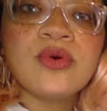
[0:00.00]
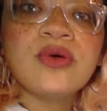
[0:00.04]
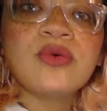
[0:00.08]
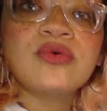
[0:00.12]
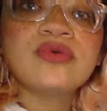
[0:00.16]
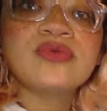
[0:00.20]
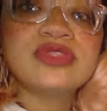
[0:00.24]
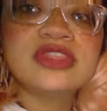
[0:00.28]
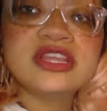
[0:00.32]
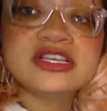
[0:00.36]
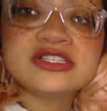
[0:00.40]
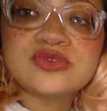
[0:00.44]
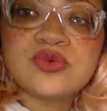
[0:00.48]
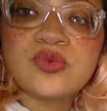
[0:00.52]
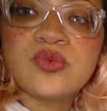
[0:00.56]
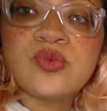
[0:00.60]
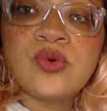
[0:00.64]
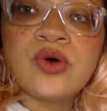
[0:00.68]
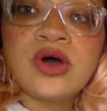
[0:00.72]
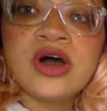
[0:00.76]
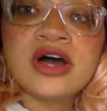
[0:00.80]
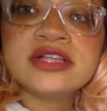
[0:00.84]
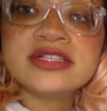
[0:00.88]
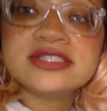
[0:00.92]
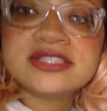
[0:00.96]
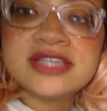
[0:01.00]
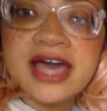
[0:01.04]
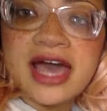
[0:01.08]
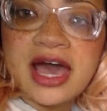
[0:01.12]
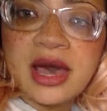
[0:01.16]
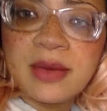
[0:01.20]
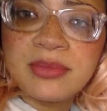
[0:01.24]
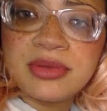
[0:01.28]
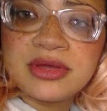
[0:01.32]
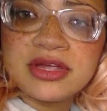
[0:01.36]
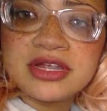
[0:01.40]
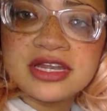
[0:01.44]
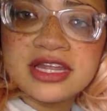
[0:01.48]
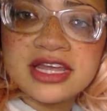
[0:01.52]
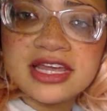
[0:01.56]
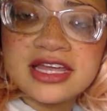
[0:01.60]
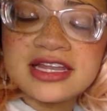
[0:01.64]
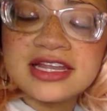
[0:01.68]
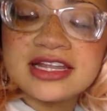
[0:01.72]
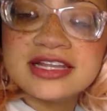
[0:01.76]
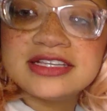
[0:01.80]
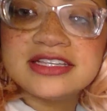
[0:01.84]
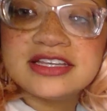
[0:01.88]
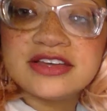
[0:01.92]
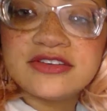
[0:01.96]
this once happened
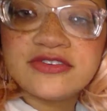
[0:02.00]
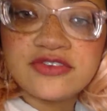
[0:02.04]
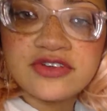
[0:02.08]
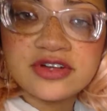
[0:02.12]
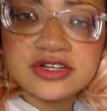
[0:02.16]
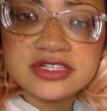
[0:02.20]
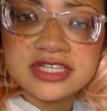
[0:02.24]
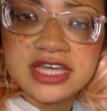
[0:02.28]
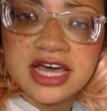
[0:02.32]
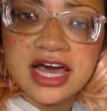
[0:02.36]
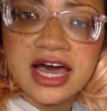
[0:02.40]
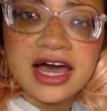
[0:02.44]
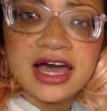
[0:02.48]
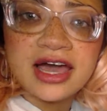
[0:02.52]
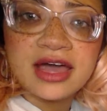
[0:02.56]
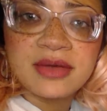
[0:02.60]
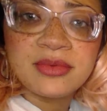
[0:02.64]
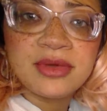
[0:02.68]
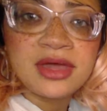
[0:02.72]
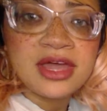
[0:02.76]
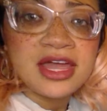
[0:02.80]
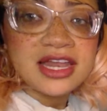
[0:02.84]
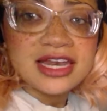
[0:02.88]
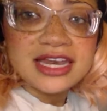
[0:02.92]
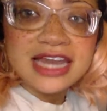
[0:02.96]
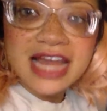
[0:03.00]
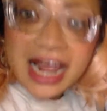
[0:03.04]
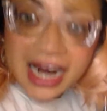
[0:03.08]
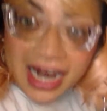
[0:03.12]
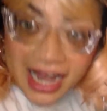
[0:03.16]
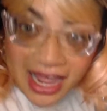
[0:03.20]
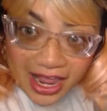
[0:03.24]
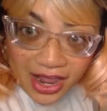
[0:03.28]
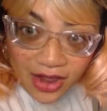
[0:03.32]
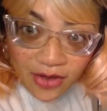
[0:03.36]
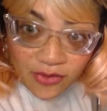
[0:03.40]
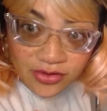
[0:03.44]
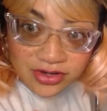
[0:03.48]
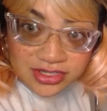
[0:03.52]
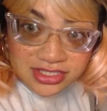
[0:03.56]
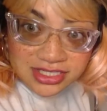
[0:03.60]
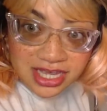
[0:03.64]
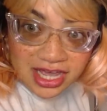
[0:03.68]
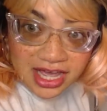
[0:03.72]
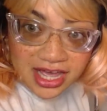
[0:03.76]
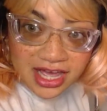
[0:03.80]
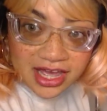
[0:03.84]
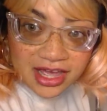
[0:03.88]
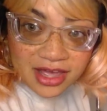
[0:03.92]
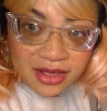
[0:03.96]
in a different time, not our
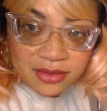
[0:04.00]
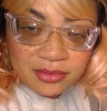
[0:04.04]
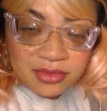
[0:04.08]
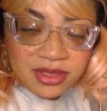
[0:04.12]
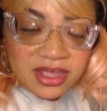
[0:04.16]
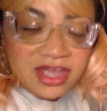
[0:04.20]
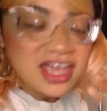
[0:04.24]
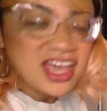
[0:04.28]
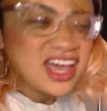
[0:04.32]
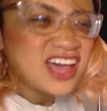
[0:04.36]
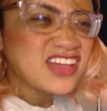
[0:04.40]
time.